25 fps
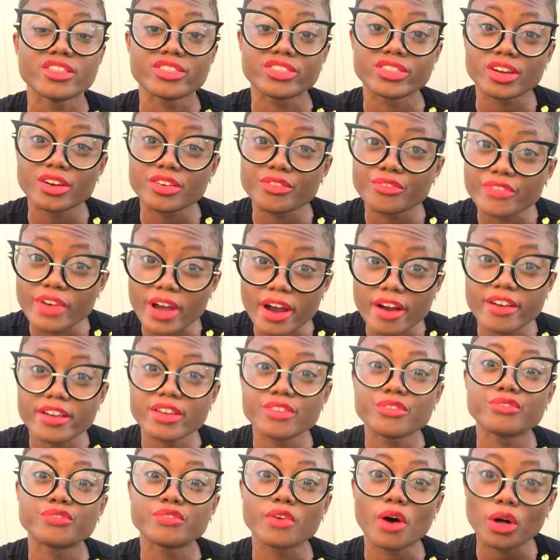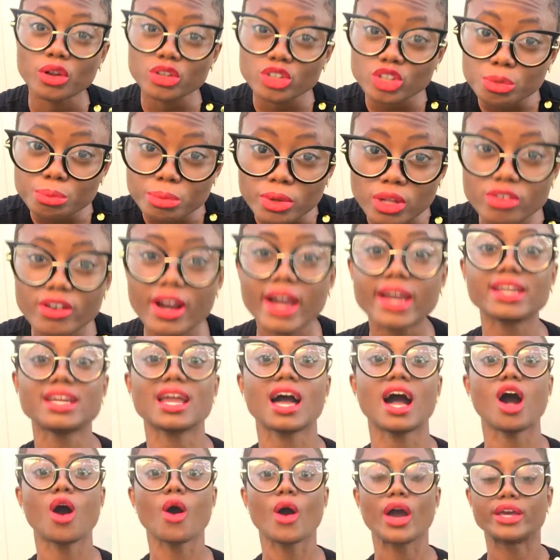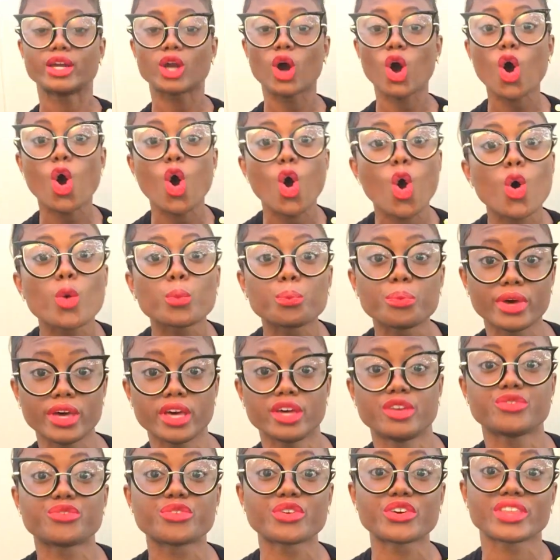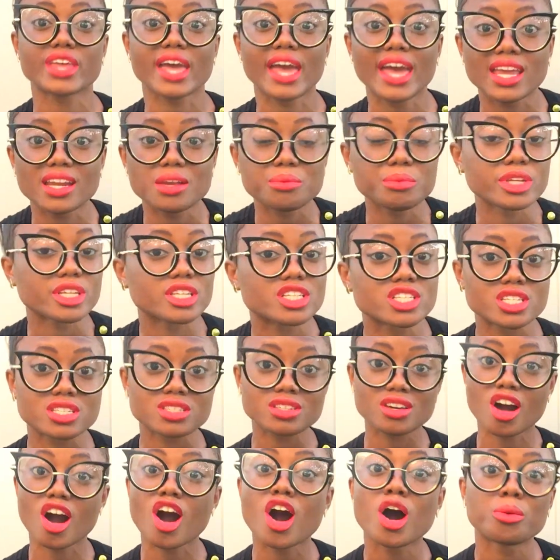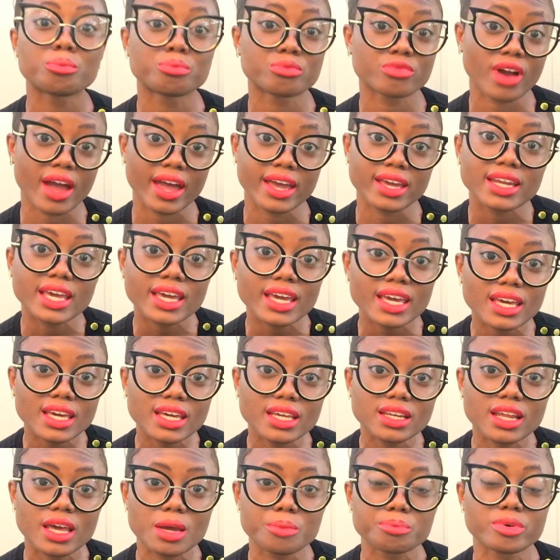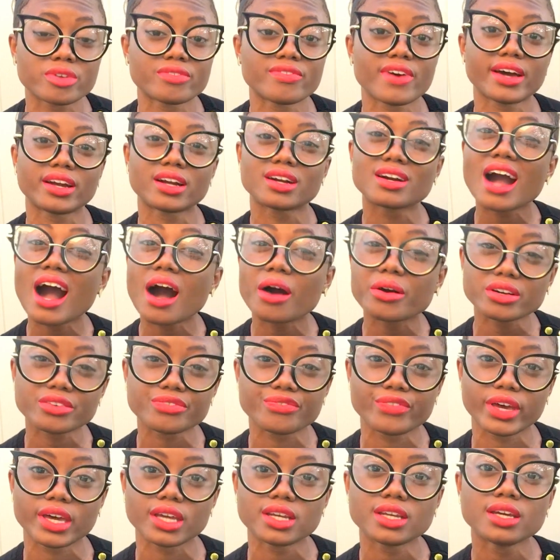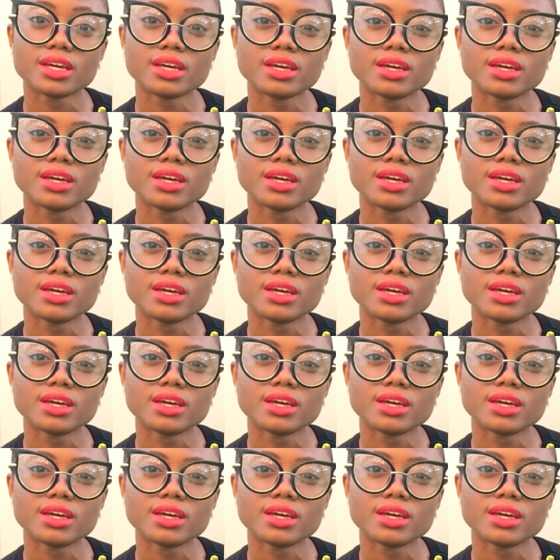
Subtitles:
they're very vulnerable right now and open for the enemy to just come right in and provide a counterfeit?